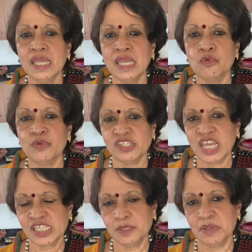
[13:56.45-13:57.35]
which
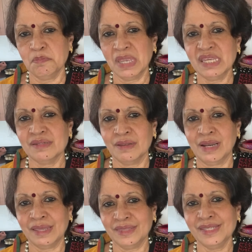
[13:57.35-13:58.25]
has to be made
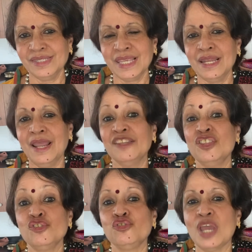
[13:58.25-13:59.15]
like they say, like the
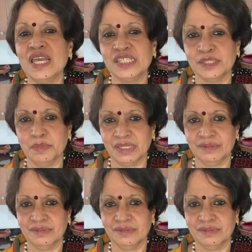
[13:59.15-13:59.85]
jasmine.